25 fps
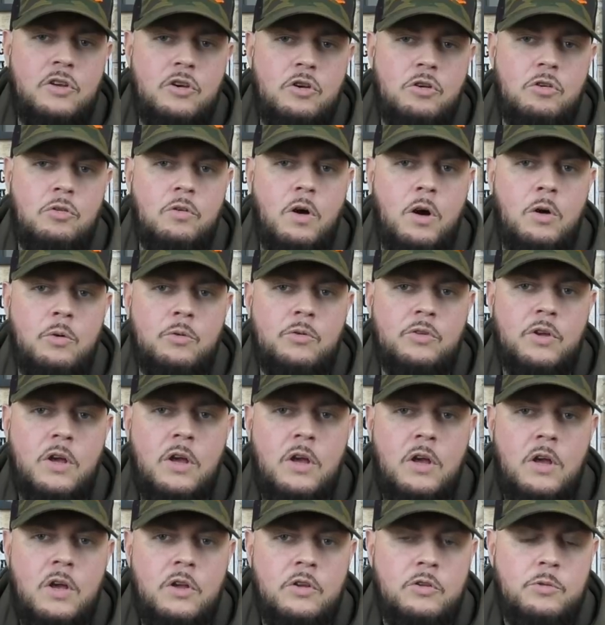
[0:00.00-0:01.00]
euros.
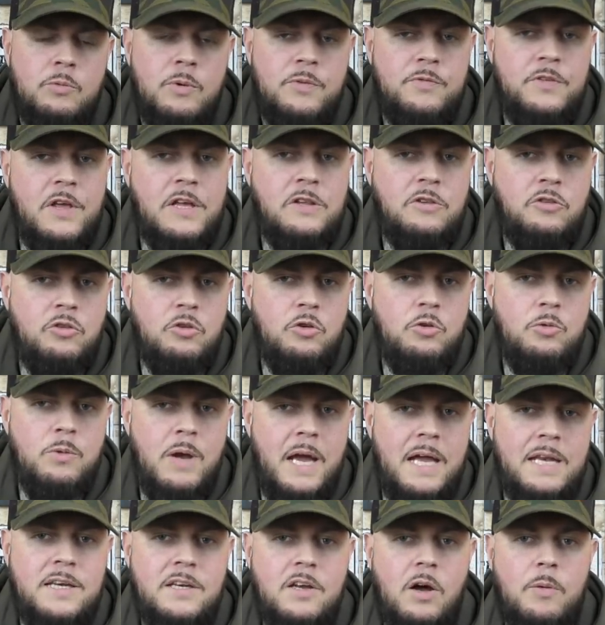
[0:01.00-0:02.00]
So if they do
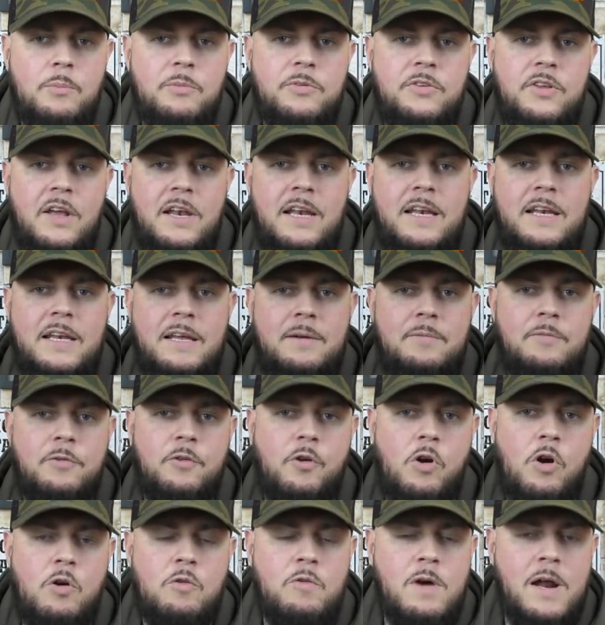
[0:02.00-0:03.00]
end up selling him
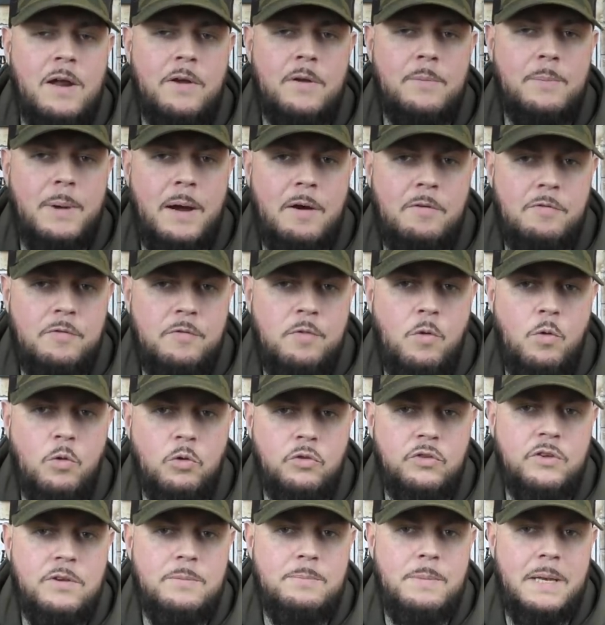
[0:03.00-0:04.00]
for around about
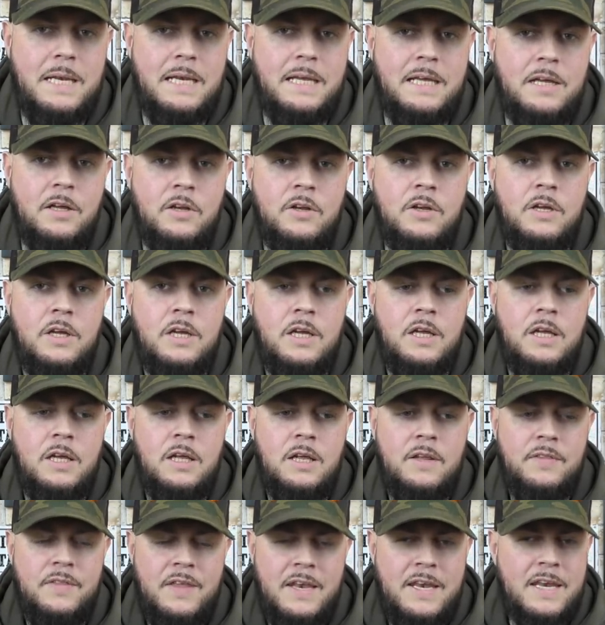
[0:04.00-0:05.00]
40 million,
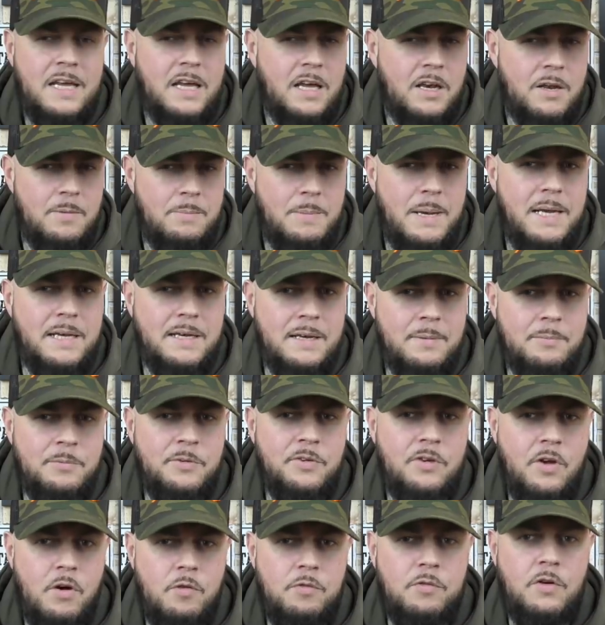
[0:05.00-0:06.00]
then they're going to make
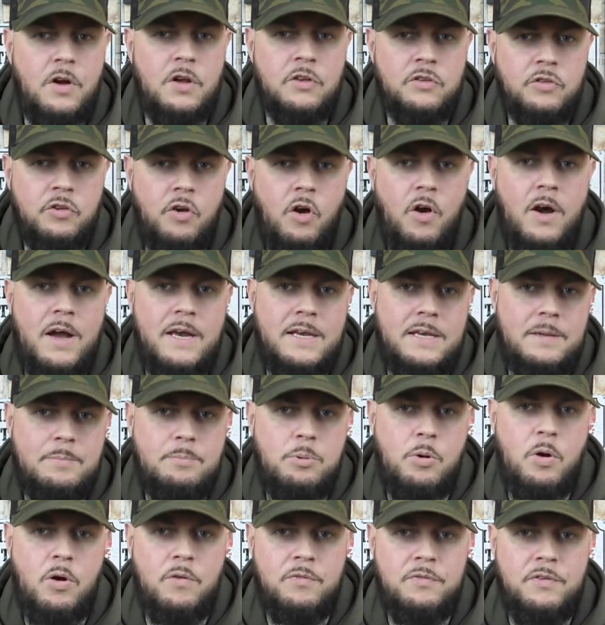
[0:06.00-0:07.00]
themselves a tidy
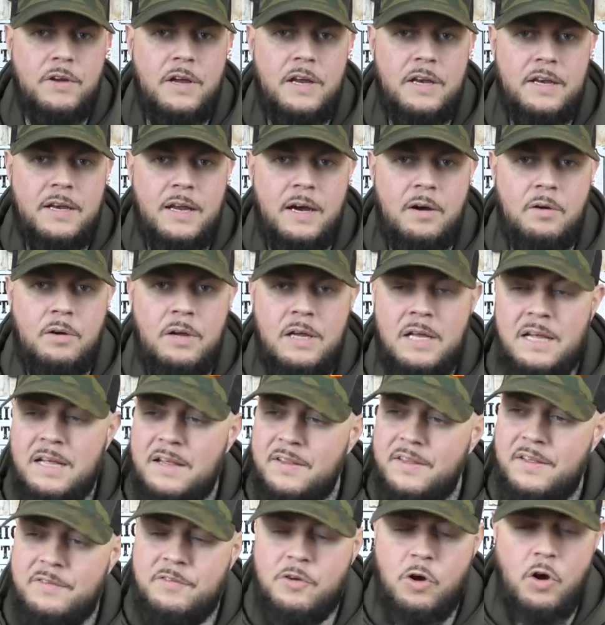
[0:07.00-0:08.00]
profit. Now,
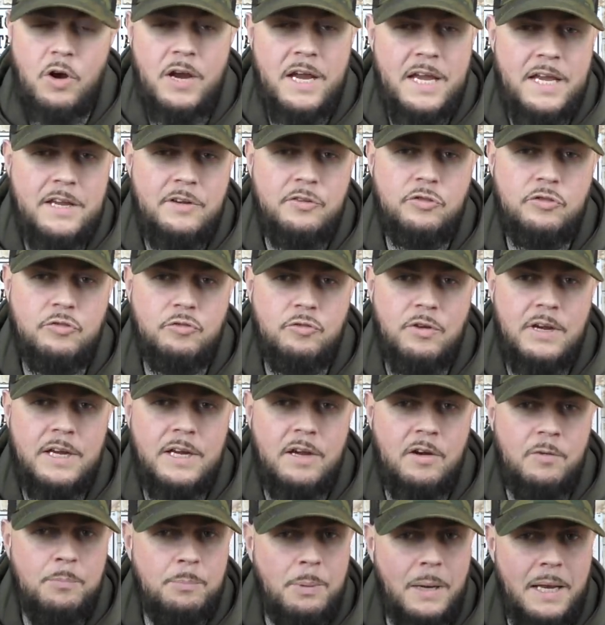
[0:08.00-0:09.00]
they've got a
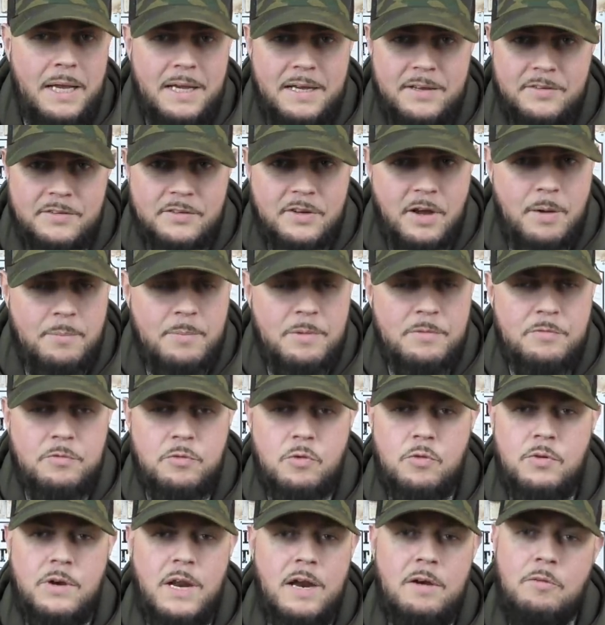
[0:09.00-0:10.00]
history of players coming
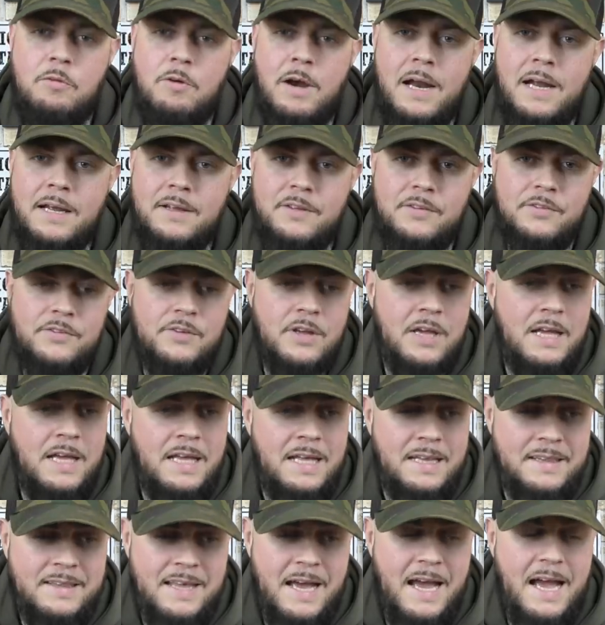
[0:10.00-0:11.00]
through their ranks
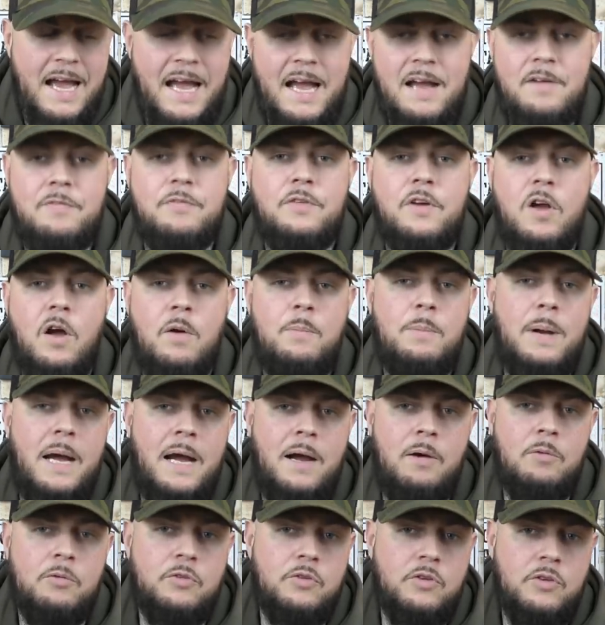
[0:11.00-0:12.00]
that have come
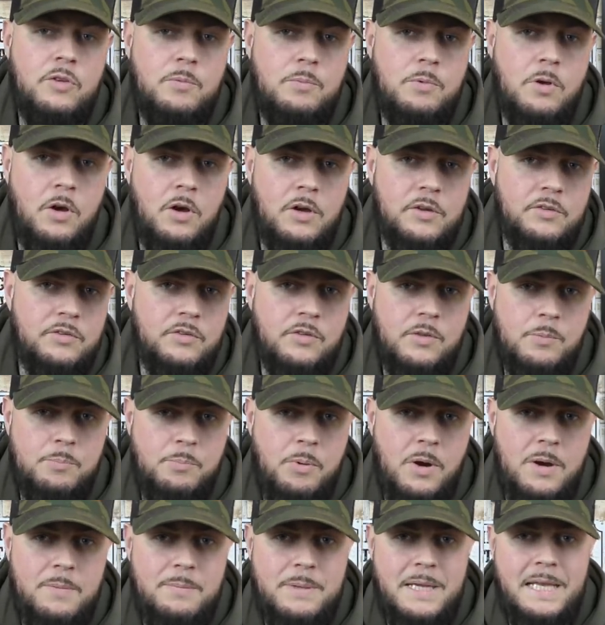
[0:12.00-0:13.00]
out to the likes of the
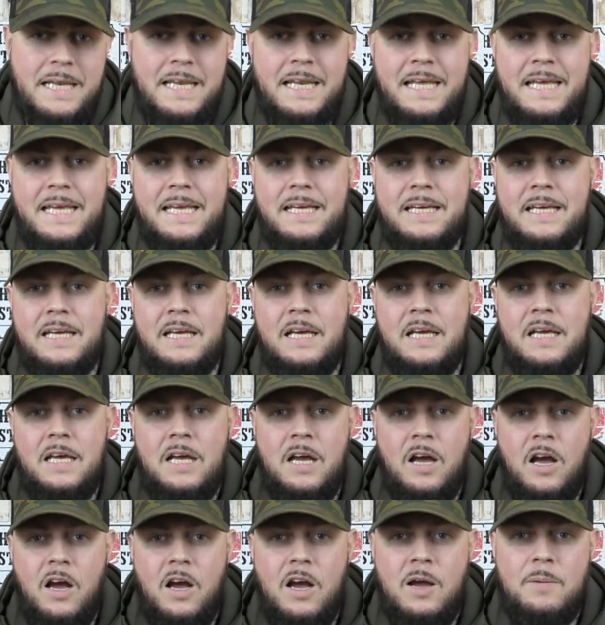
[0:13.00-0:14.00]
Premier League.
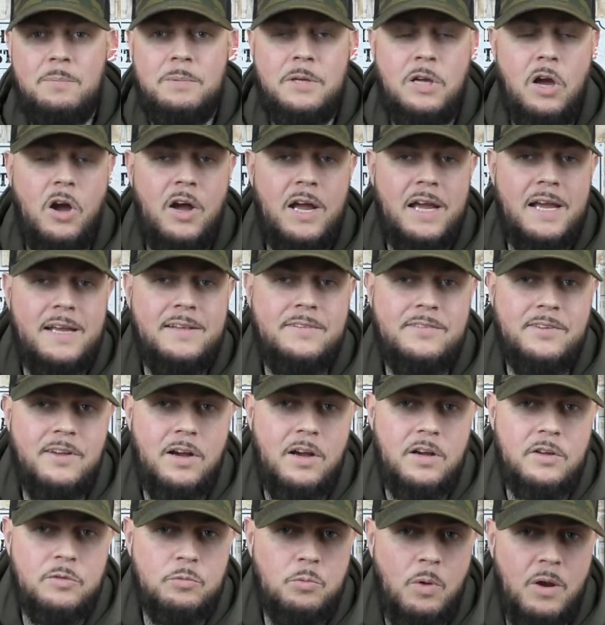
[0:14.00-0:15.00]

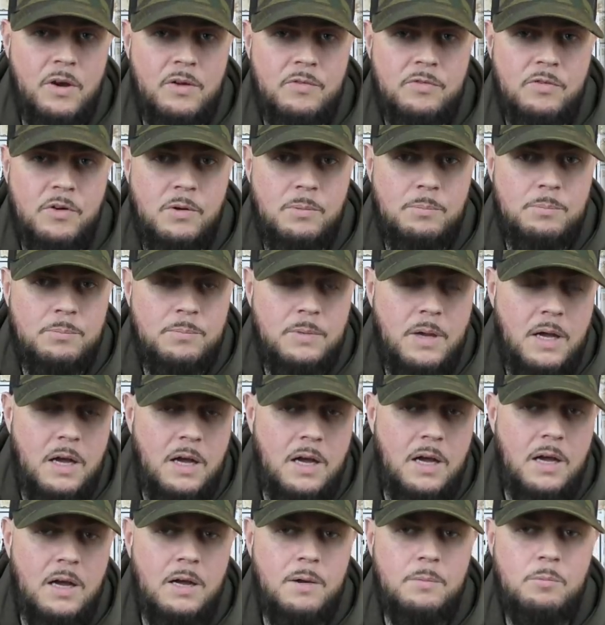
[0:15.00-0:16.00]
Keita is one of
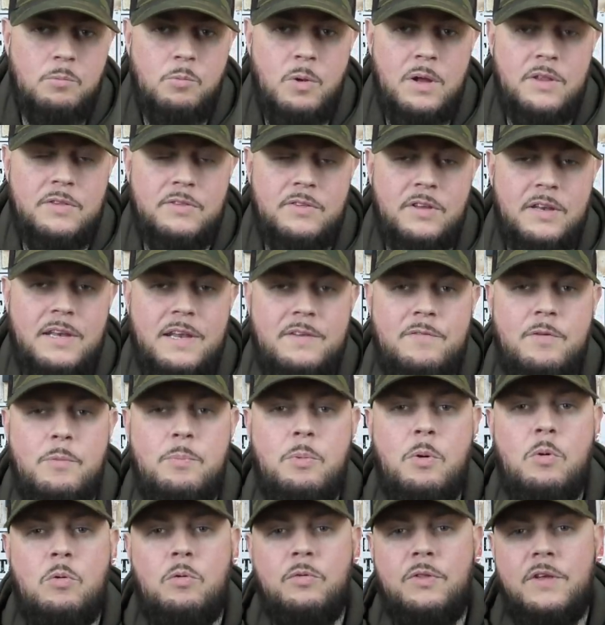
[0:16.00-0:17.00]
them, went to
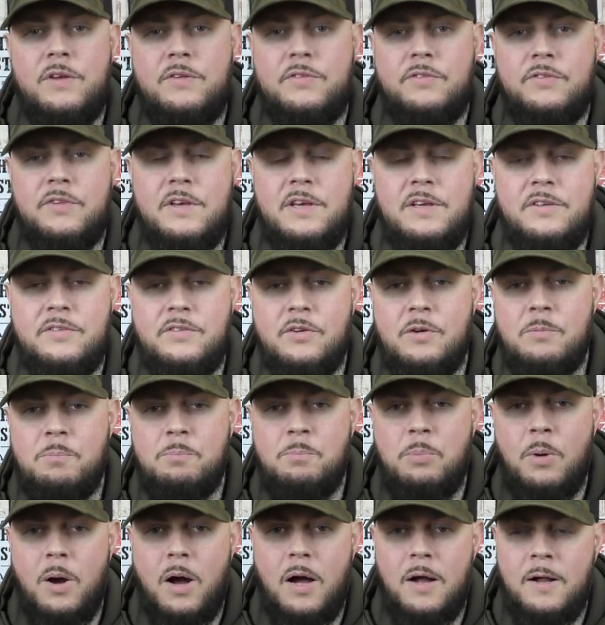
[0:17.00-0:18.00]
Liverpool this season,
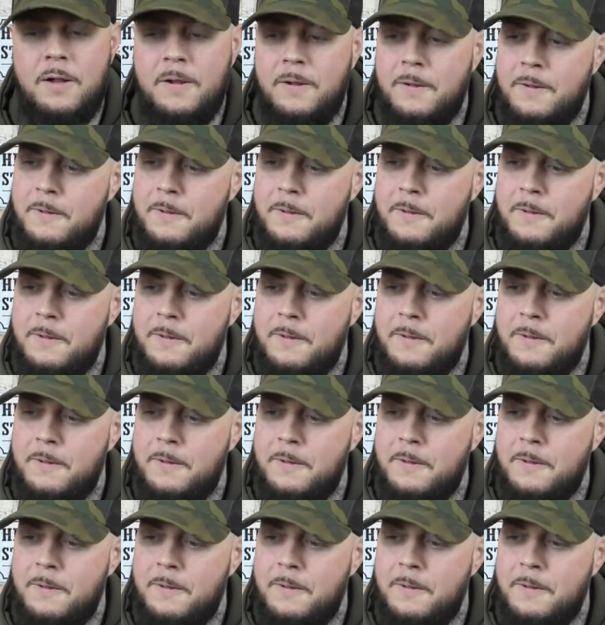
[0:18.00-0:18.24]
but